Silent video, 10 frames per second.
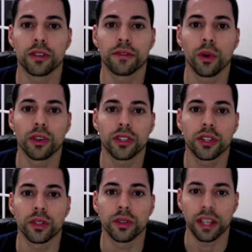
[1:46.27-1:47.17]
Force
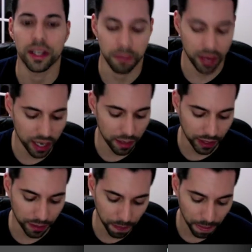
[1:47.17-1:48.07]
Crew in
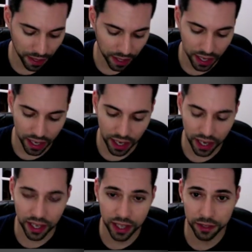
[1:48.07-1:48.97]
Miami.
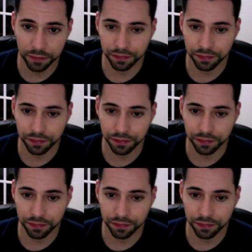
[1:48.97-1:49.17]
And